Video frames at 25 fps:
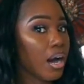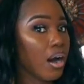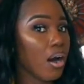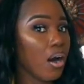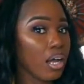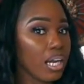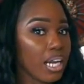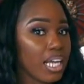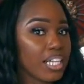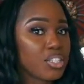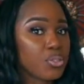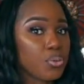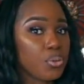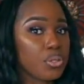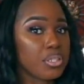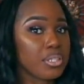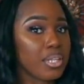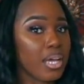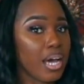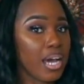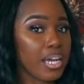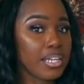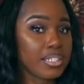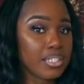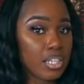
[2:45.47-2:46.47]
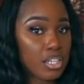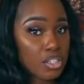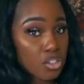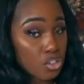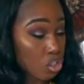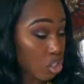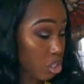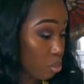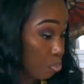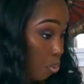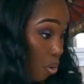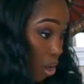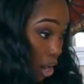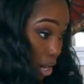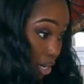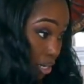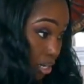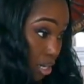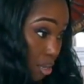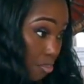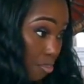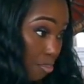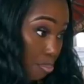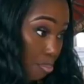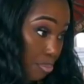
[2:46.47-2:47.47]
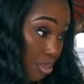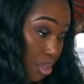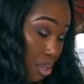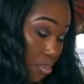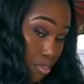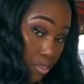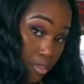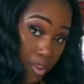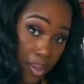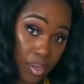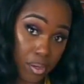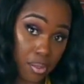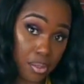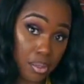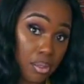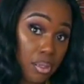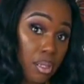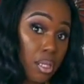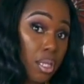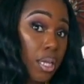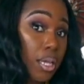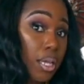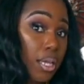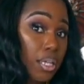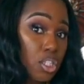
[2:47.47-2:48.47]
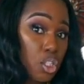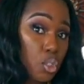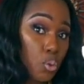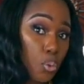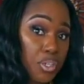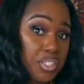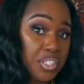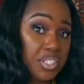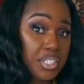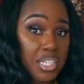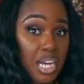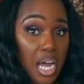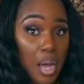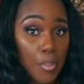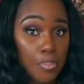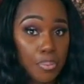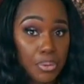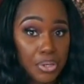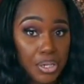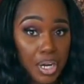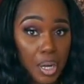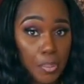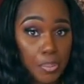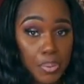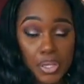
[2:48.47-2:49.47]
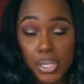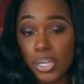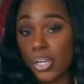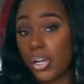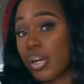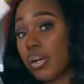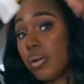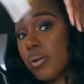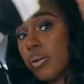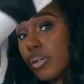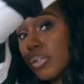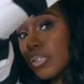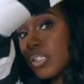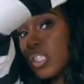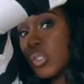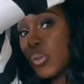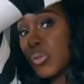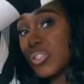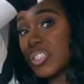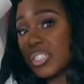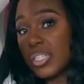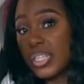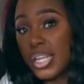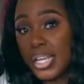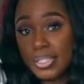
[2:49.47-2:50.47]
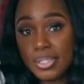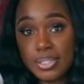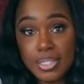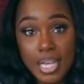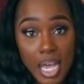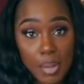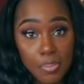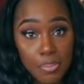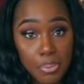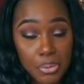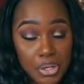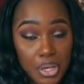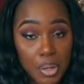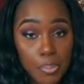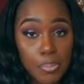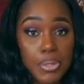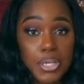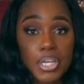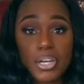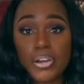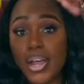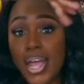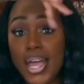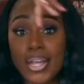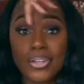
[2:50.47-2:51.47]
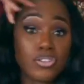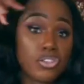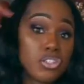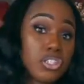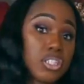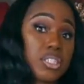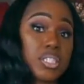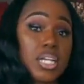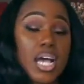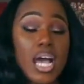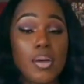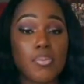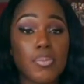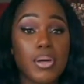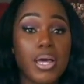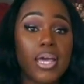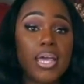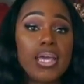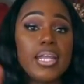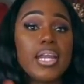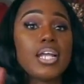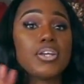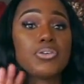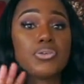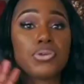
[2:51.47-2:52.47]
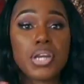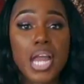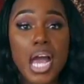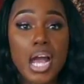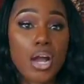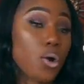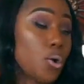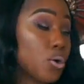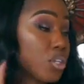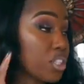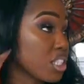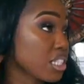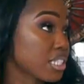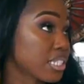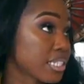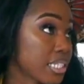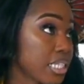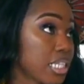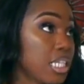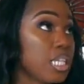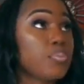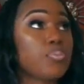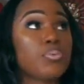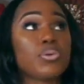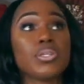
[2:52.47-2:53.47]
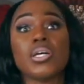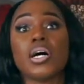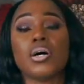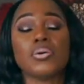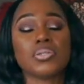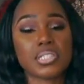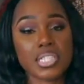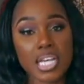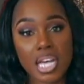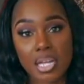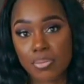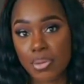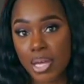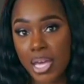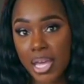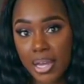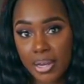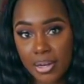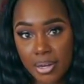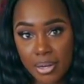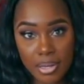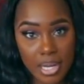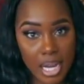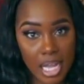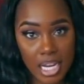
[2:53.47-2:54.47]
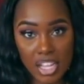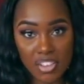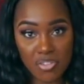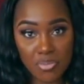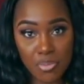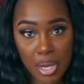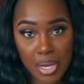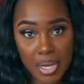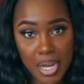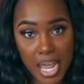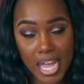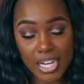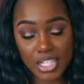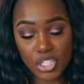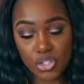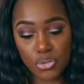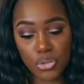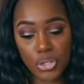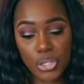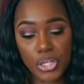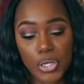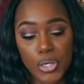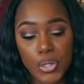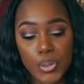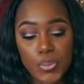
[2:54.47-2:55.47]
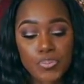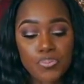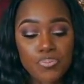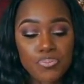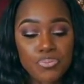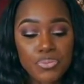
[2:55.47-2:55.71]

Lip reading: All I do at night is just part in the middle, twist it up, put it up here, twist the next side, put it up here, and just tie my head. I do not go to sleep without tying my head, not even my natural hair.